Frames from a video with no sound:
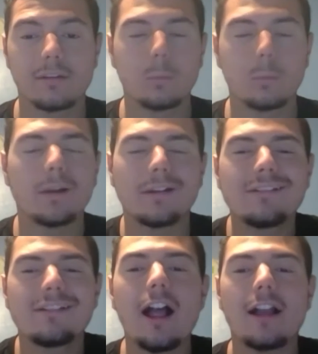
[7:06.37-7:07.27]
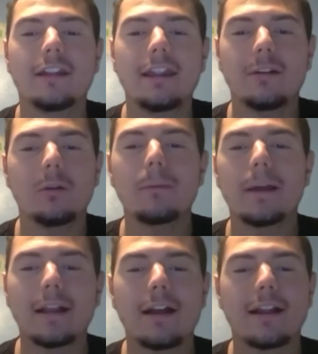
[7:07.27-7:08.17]
What a shock, Nate. Oh
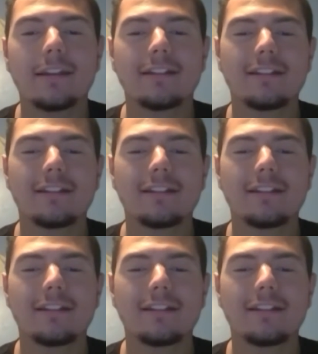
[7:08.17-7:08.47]
my God.